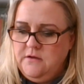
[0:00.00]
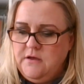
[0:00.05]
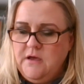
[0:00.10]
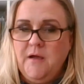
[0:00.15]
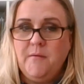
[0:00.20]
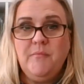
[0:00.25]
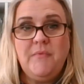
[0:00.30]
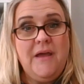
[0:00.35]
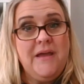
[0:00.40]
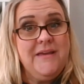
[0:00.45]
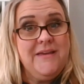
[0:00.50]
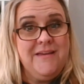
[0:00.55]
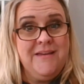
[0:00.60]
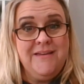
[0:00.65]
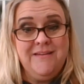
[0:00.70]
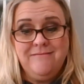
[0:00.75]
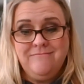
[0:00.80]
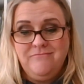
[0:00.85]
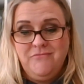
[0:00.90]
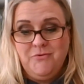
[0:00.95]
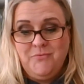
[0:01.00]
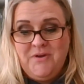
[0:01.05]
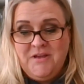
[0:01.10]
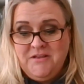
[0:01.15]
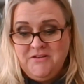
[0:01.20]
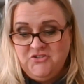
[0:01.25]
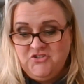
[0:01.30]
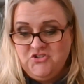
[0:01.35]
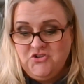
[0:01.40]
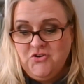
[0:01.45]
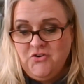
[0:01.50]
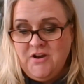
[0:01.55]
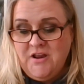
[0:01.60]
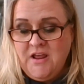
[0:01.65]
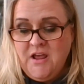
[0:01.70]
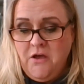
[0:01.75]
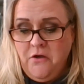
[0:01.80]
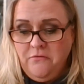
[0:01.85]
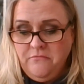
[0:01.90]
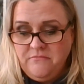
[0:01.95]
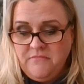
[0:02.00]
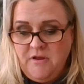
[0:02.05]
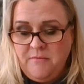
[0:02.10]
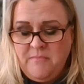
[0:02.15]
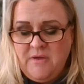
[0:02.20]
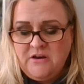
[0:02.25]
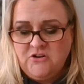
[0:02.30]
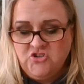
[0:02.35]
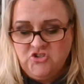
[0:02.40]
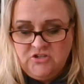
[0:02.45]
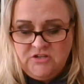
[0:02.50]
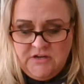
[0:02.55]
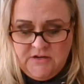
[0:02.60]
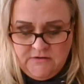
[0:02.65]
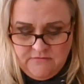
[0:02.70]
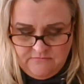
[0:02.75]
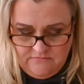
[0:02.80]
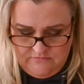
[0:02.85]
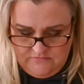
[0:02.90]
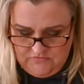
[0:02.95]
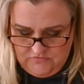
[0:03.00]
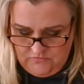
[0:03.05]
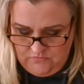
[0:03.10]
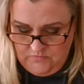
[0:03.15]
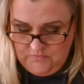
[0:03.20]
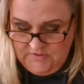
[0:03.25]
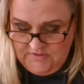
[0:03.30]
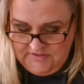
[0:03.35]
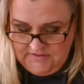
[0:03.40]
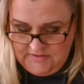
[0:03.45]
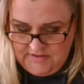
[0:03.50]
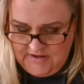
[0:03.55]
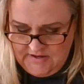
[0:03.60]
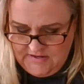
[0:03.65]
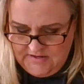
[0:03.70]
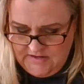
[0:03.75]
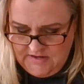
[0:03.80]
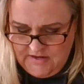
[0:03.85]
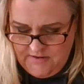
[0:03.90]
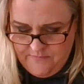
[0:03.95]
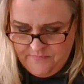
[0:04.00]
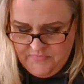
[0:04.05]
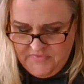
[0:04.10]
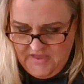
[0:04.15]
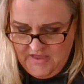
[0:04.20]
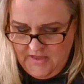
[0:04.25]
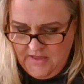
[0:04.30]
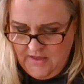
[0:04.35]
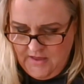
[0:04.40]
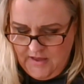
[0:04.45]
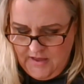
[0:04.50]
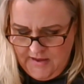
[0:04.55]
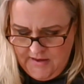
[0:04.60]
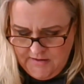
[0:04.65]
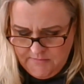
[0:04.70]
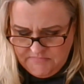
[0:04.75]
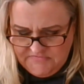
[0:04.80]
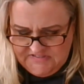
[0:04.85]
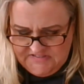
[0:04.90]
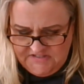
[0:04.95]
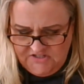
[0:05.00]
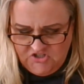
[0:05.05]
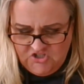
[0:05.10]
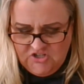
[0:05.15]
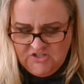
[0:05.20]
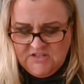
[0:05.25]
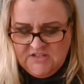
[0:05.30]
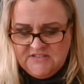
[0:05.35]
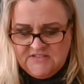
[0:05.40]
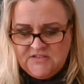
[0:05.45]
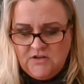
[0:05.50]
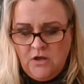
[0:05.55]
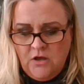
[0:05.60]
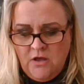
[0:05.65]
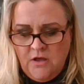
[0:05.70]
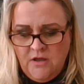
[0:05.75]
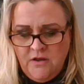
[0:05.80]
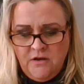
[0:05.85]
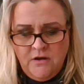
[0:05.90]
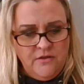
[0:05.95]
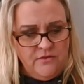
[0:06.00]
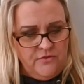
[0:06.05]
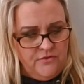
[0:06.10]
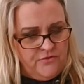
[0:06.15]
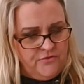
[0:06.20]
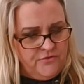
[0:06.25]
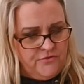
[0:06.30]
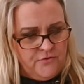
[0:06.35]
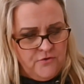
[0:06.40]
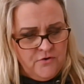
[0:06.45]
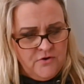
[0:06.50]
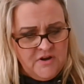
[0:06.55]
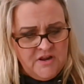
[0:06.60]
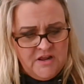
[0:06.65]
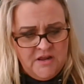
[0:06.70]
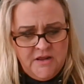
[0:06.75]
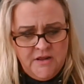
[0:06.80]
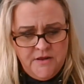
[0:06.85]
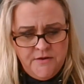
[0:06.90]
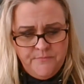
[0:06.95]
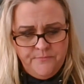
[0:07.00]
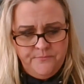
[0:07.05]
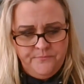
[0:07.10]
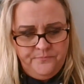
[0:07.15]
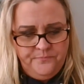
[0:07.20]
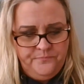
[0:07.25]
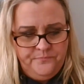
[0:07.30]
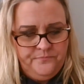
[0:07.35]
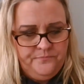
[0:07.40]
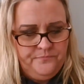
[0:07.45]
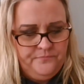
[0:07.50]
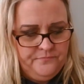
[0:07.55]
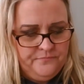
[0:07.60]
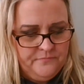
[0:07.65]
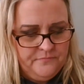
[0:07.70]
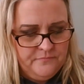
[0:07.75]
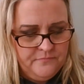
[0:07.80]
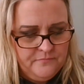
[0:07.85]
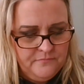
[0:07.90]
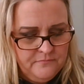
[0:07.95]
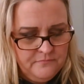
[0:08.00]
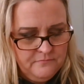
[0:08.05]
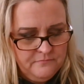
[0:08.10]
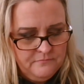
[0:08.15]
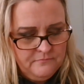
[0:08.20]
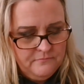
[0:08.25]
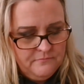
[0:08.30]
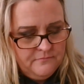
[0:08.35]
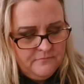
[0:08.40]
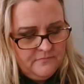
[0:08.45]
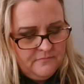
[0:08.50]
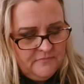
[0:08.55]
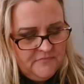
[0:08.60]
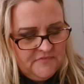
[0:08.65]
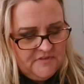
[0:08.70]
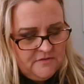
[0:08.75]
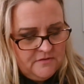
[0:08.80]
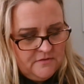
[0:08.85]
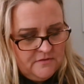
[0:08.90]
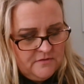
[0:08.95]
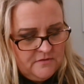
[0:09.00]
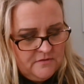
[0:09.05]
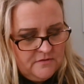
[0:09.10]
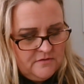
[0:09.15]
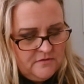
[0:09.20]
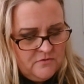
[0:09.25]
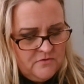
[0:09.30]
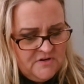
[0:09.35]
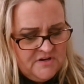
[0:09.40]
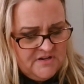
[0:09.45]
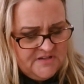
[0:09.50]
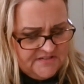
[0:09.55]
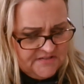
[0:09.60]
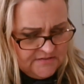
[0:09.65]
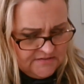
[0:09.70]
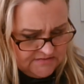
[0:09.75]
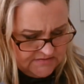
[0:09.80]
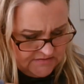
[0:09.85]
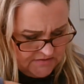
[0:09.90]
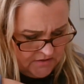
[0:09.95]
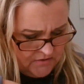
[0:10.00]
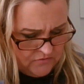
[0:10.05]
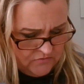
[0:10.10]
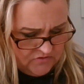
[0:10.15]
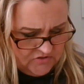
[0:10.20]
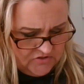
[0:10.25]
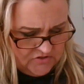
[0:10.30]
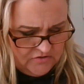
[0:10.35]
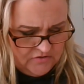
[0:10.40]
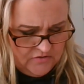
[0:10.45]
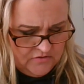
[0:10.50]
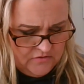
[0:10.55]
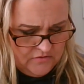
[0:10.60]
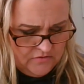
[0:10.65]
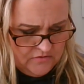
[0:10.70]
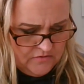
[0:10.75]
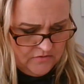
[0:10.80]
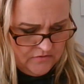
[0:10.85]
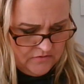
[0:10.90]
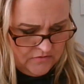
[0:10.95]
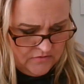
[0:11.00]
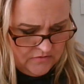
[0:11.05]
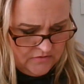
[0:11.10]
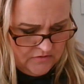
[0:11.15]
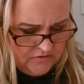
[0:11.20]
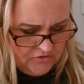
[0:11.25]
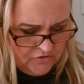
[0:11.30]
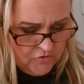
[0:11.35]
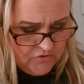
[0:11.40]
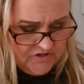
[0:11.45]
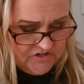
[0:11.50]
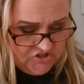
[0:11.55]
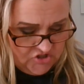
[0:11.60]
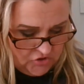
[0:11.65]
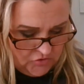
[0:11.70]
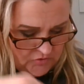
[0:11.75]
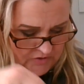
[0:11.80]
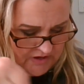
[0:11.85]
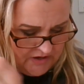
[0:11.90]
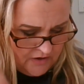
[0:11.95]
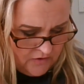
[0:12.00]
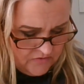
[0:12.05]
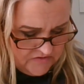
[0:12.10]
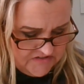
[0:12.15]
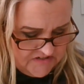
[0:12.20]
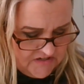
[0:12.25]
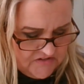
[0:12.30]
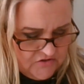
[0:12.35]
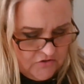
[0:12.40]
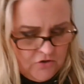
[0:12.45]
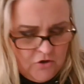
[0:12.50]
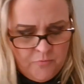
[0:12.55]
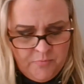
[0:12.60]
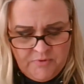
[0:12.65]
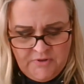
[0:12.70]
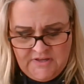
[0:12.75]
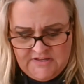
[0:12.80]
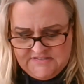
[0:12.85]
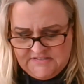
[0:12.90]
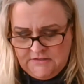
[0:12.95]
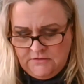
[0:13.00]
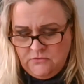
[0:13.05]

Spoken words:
I'm liking the way it's turning out. I'm actually really liking it. I'm stitching this on 36 count? 32 count Desert Opalescent